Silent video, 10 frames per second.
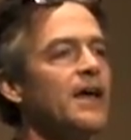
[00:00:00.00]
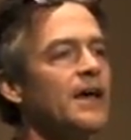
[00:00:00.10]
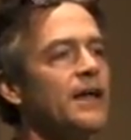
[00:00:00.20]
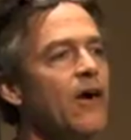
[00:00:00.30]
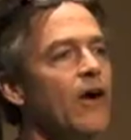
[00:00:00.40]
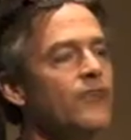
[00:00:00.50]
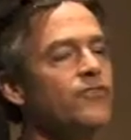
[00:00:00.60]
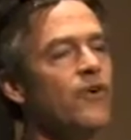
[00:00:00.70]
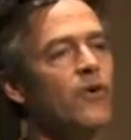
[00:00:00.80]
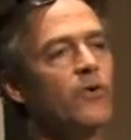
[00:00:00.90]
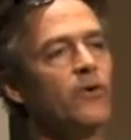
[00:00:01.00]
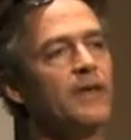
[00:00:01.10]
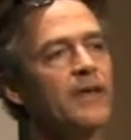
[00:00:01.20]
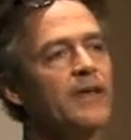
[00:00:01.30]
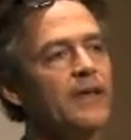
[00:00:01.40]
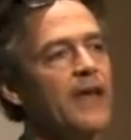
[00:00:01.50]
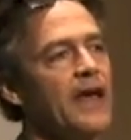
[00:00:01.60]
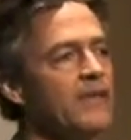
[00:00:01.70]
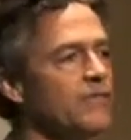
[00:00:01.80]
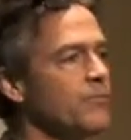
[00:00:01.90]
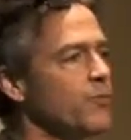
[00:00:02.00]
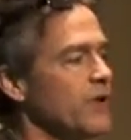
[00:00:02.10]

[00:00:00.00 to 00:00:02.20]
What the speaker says: and he also has